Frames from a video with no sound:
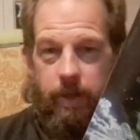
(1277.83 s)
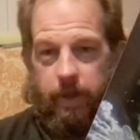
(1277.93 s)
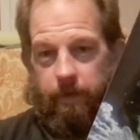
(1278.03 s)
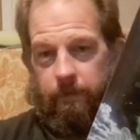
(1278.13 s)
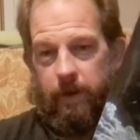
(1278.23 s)

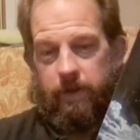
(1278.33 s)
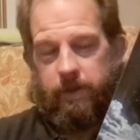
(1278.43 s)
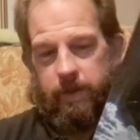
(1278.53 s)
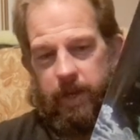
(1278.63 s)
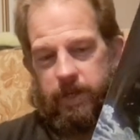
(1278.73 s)
the first
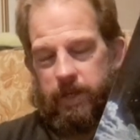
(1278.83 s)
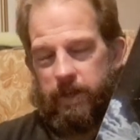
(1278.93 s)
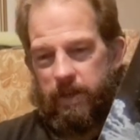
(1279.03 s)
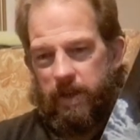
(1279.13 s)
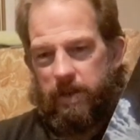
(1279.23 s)
edition,
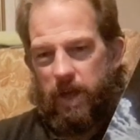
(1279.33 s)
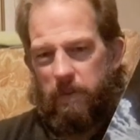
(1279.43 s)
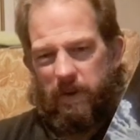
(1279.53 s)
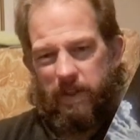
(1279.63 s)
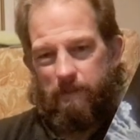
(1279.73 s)
because it's so
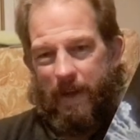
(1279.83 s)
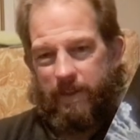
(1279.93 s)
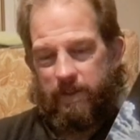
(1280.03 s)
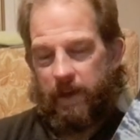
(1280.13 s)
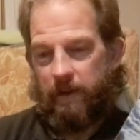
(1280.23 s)

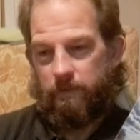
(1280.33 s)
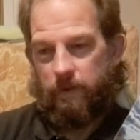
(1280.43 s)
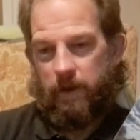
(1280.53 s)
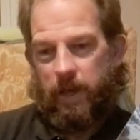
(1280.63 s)
expensive,